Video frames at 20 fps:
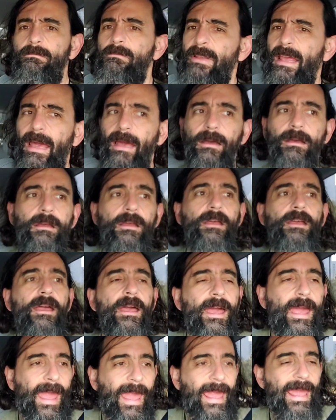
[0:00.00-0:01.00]
Yeah,
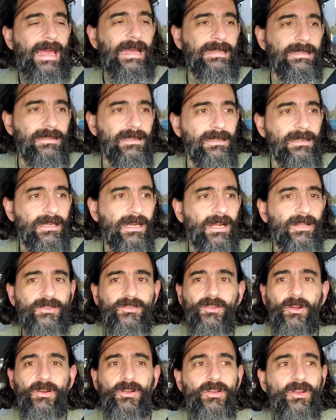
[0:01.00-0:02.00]
and got
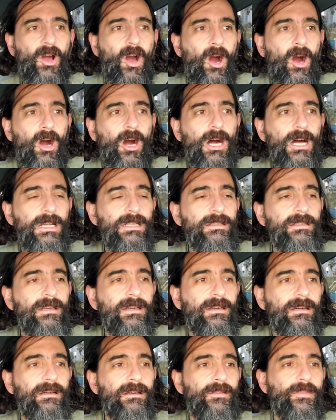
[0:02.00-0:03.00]
started on
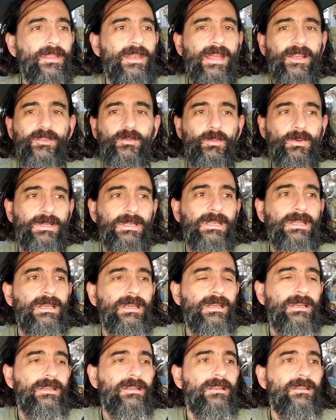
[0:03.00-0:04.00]
the next one,
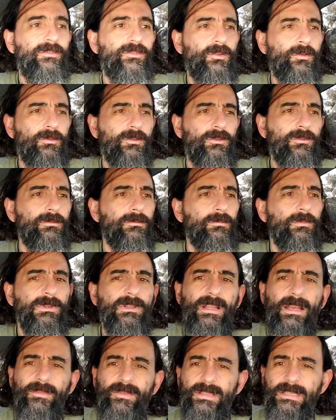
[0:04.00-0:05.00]
so you will
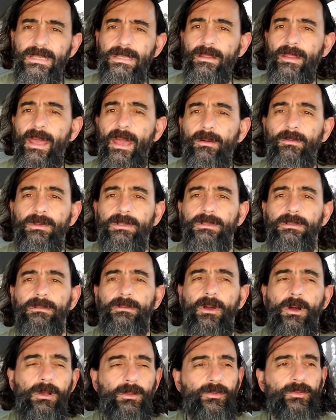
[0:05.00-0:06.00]
have seen that one
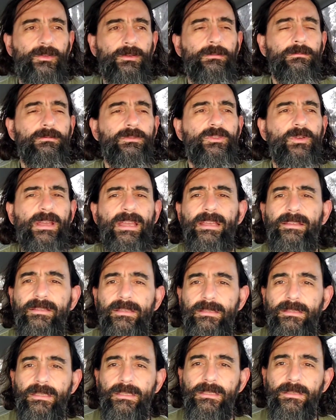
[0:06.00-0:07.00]
also. So I guess
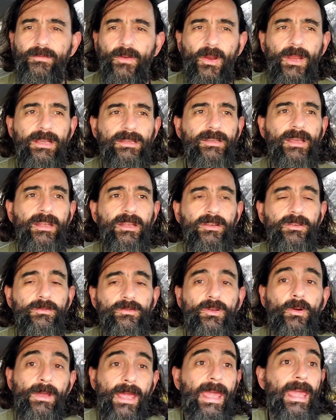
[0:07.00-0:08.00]
this isn't very exciting
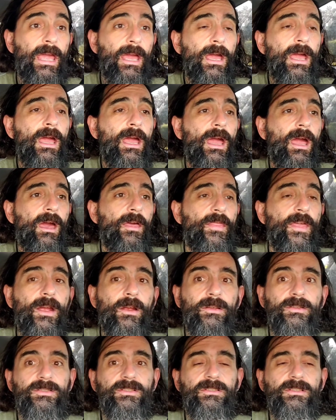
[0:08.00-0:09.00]
news. Okay,
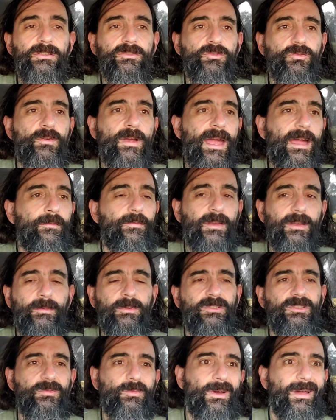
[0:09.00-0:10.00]
there's traffic,
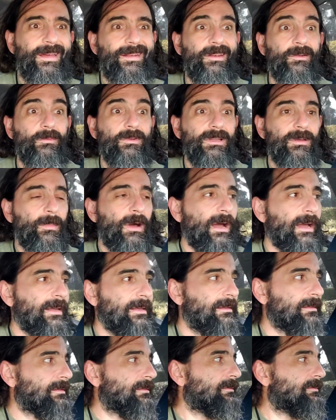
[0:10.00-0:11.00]
which is why I didn't really
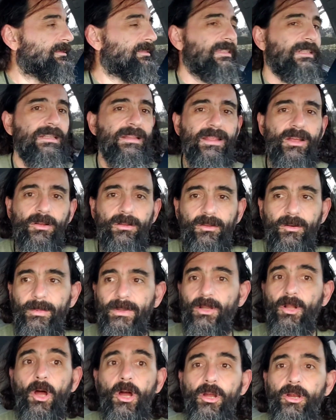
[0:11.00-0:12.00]
mind sitting there a little
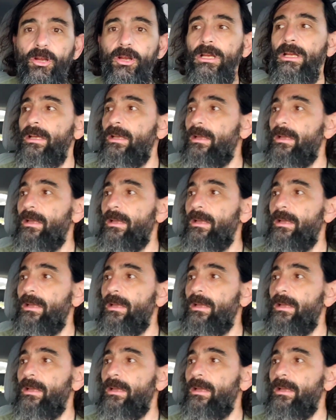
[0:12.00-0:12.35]
bit longer.